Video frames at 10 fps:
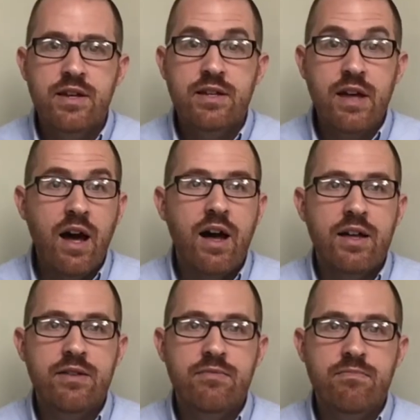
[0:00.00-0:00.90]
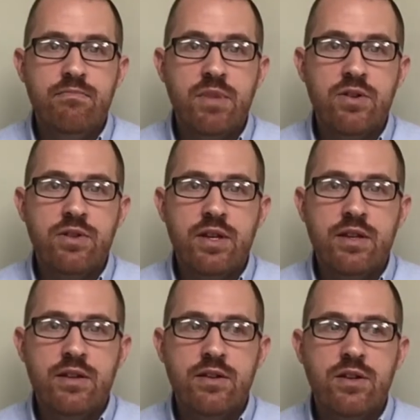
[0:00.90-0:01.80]
God merely
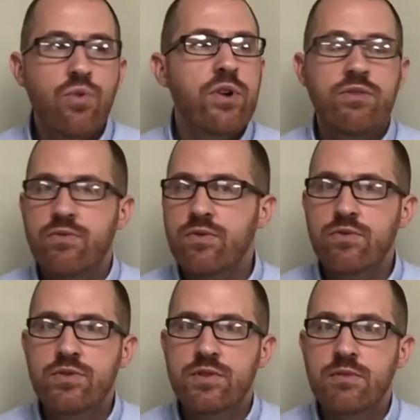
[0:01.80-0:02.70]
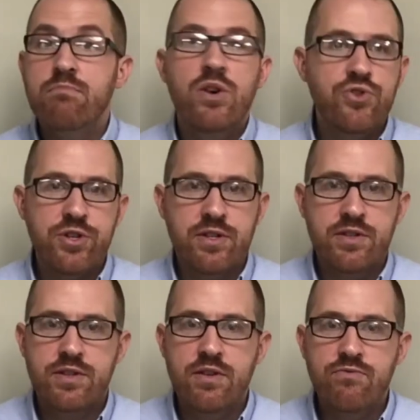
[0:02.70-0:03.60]
going through some
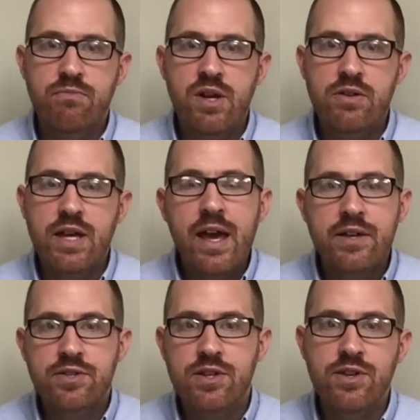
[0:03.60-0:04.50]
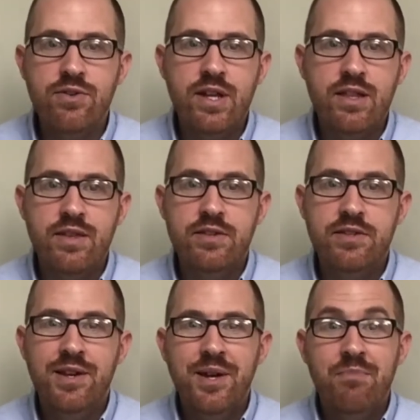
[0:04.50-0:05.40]
motions, of merely executing
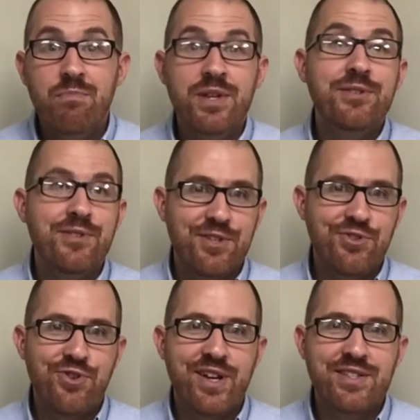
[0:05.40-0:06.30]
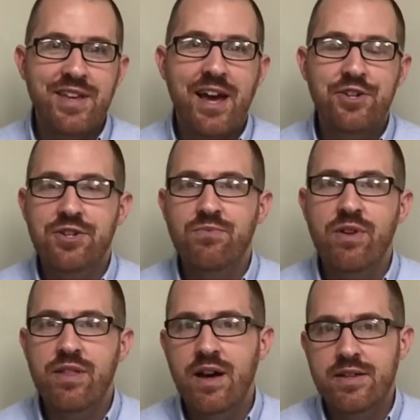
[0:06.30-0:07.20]
this business transaction
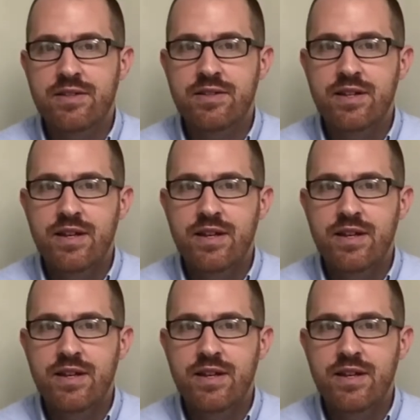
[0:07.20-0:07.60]
with us.